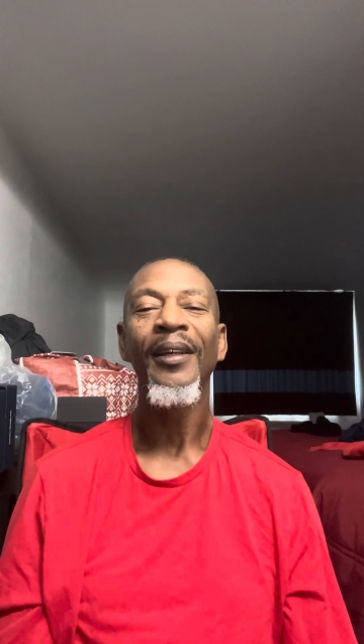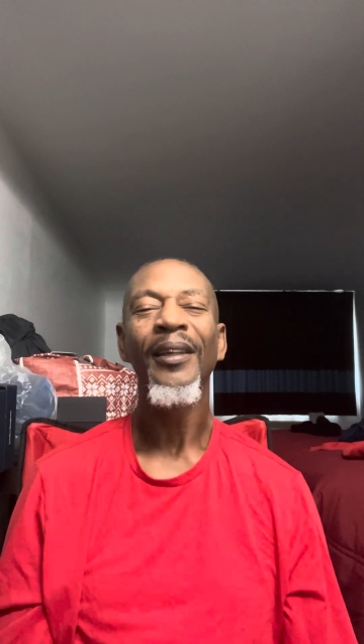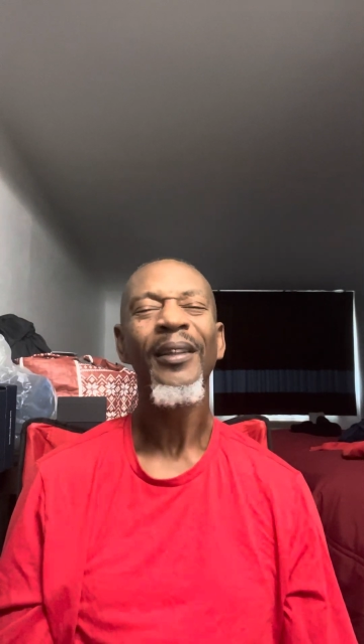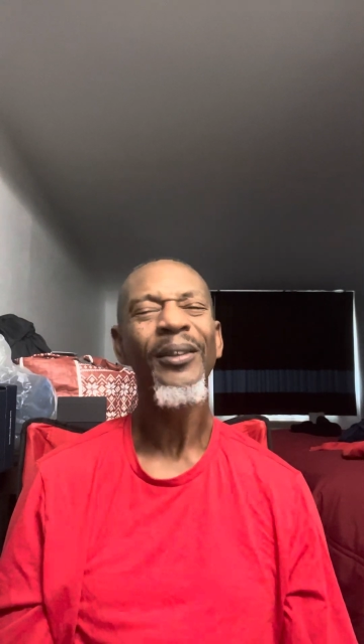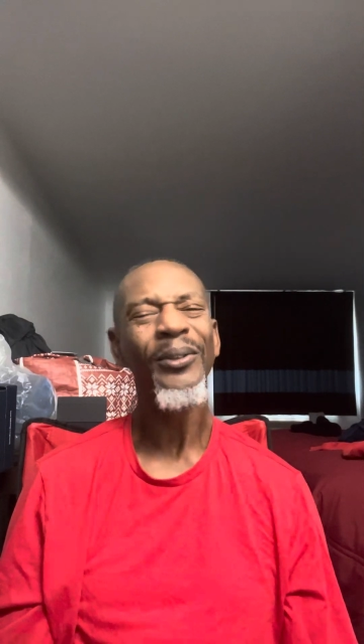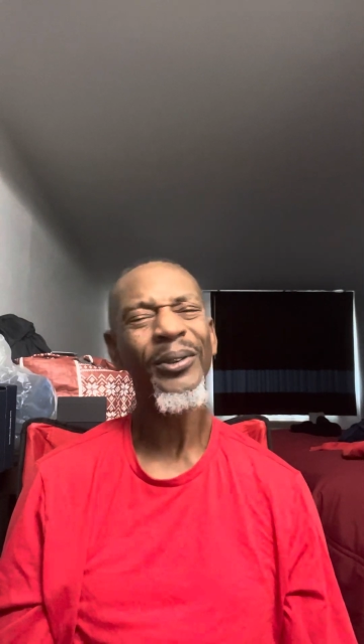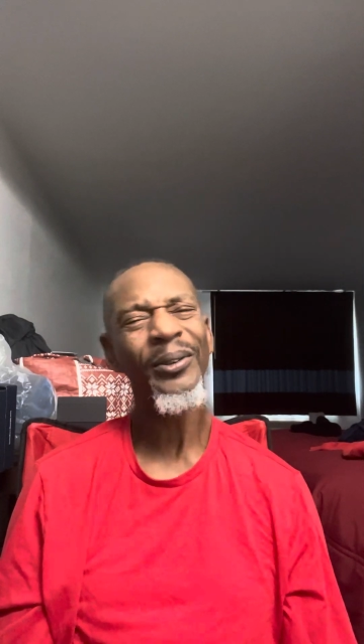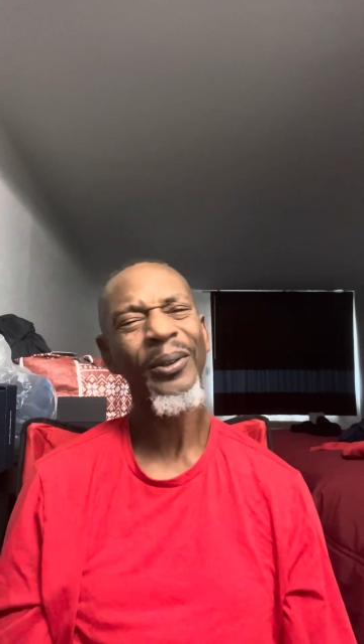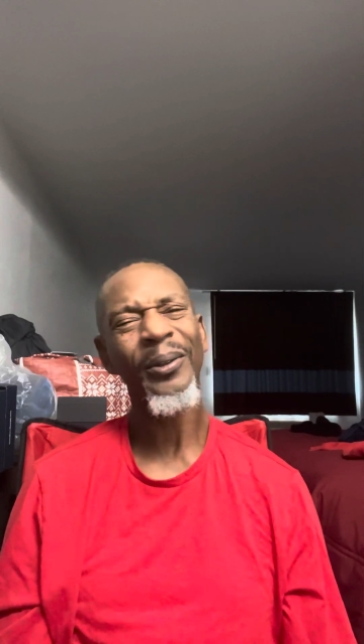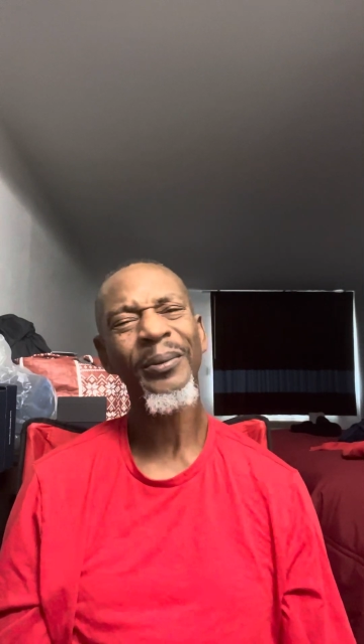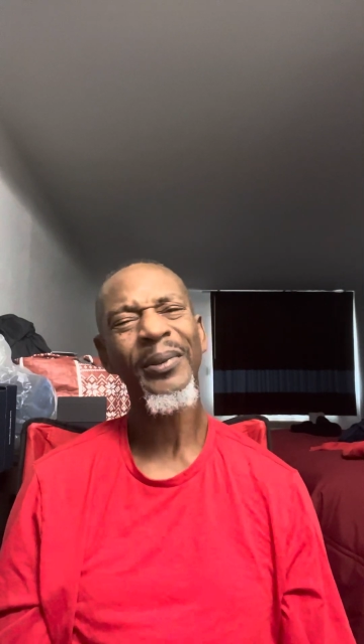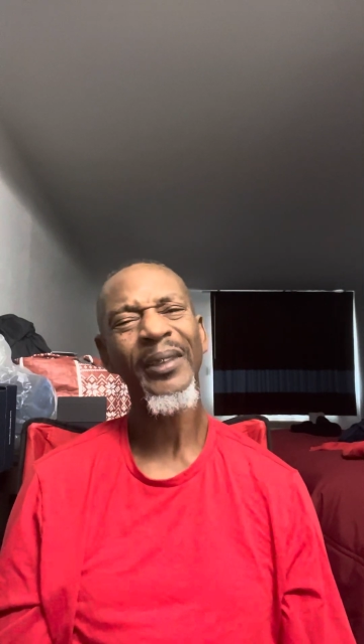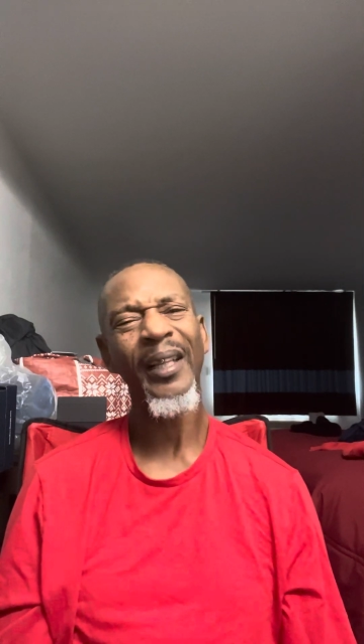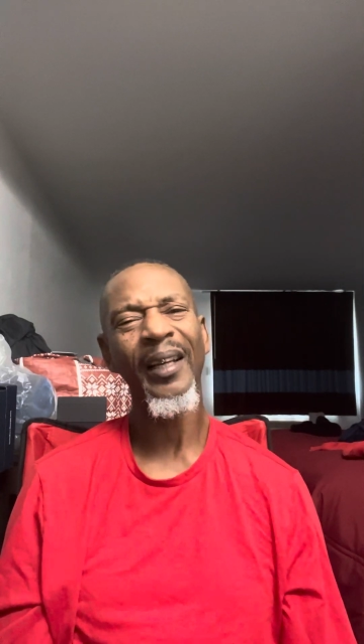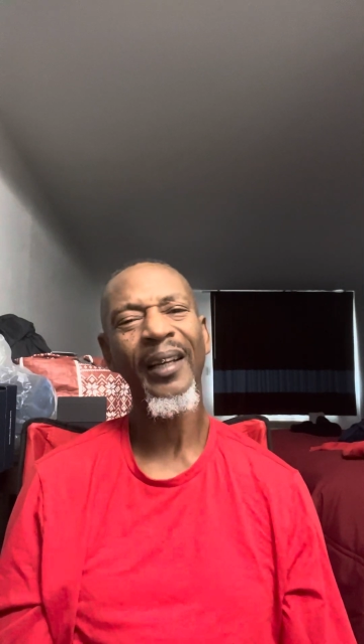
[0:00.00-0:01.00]
You see what I'm
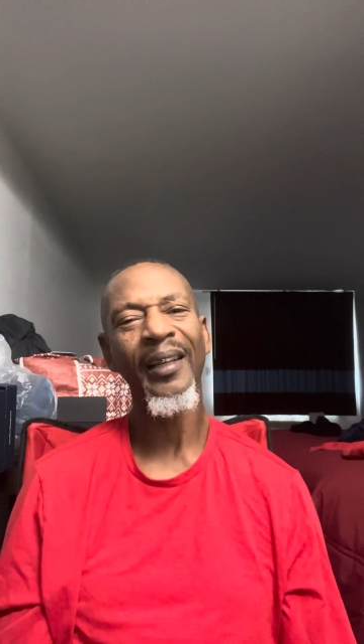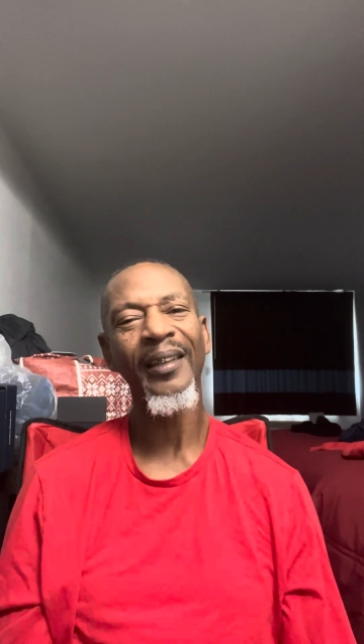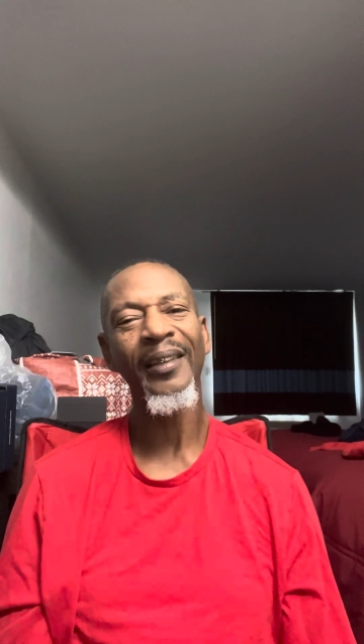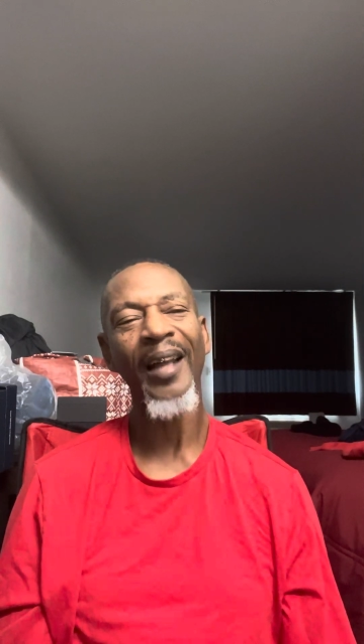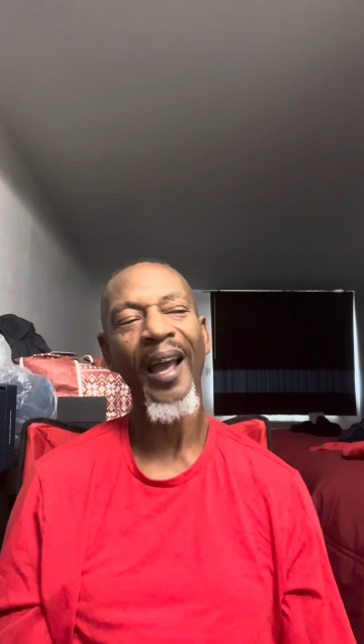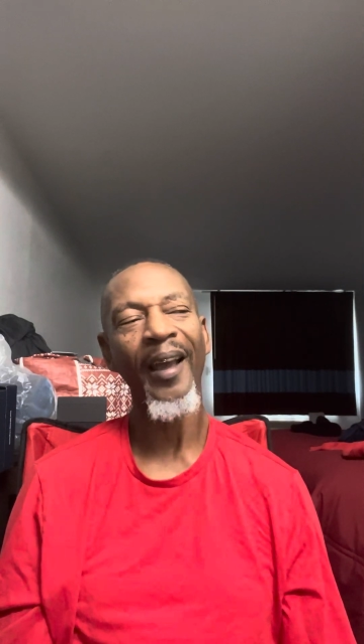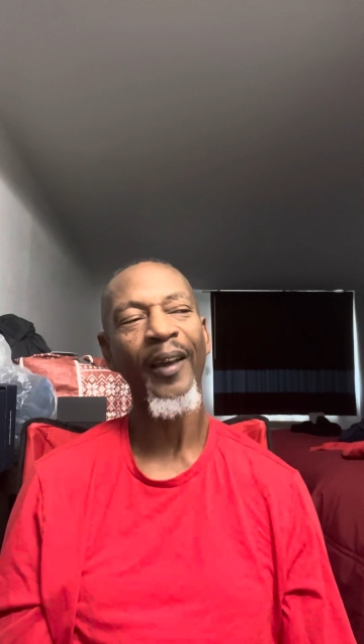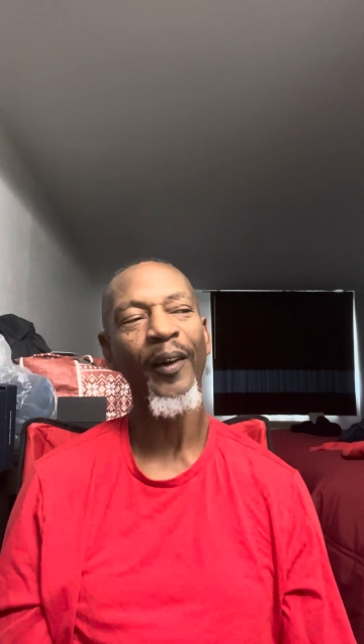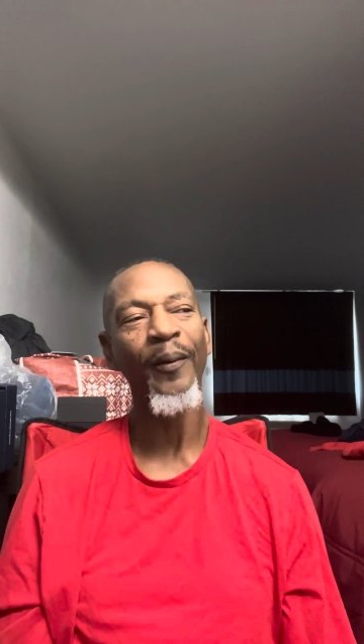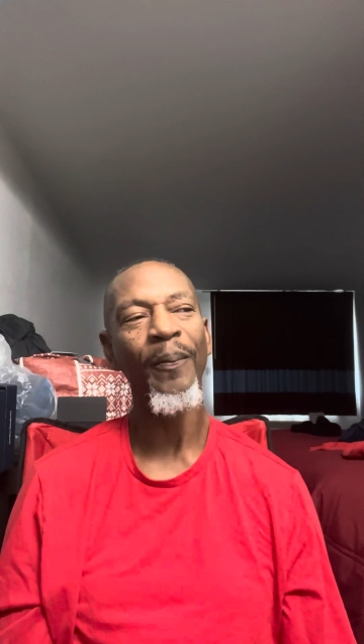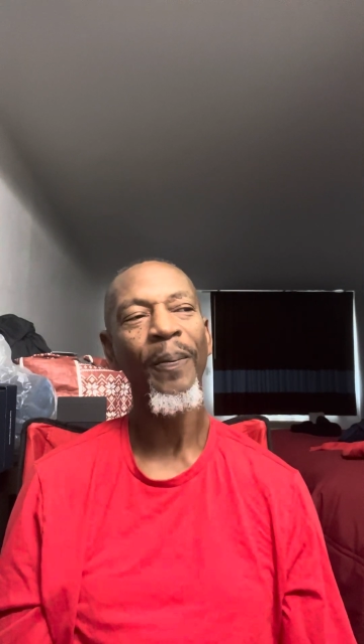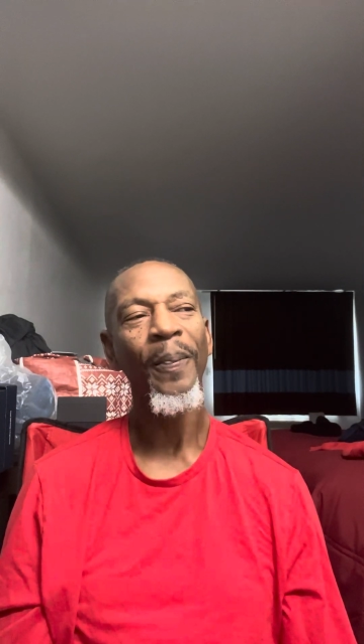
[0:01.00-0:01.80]
saying? Like